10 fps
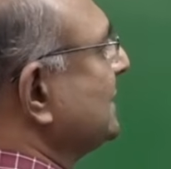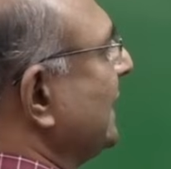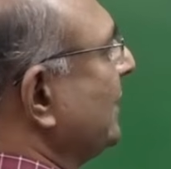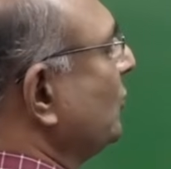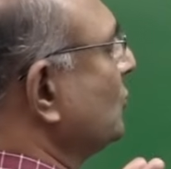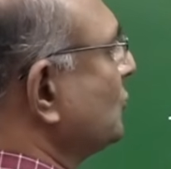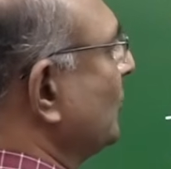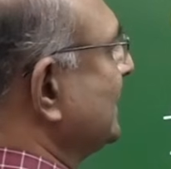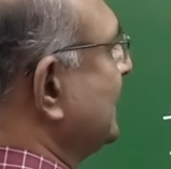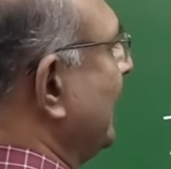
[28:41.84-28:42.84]
side, q's to
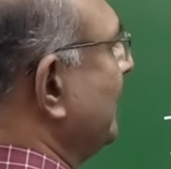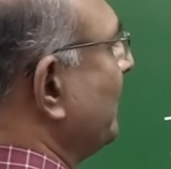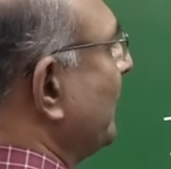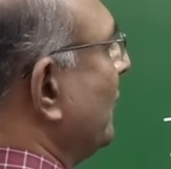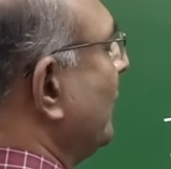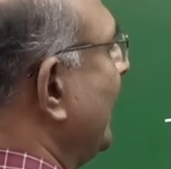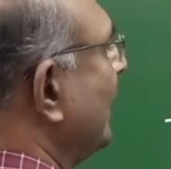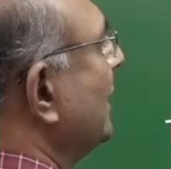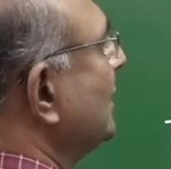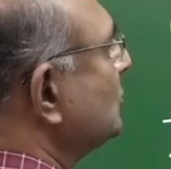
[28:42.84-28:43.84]
one side. Okay,
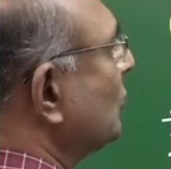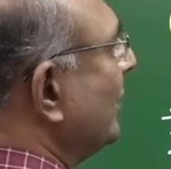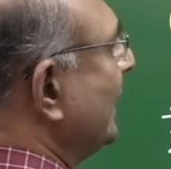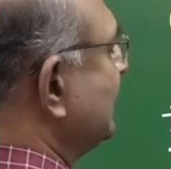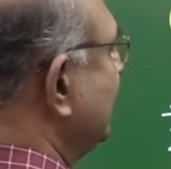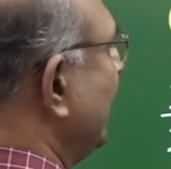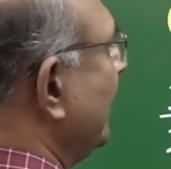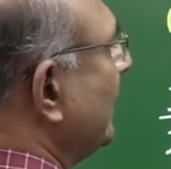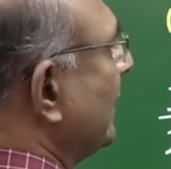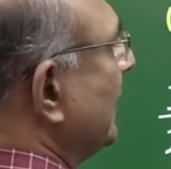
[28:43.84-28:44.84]
so let us
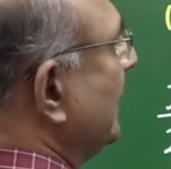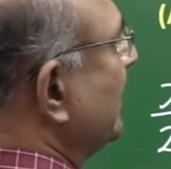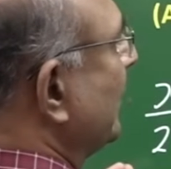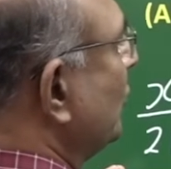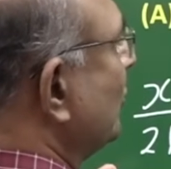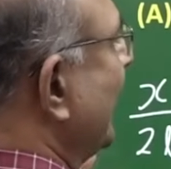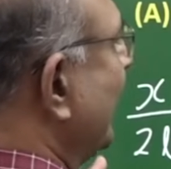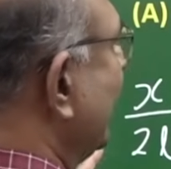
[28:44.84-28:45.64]
say keep the q there.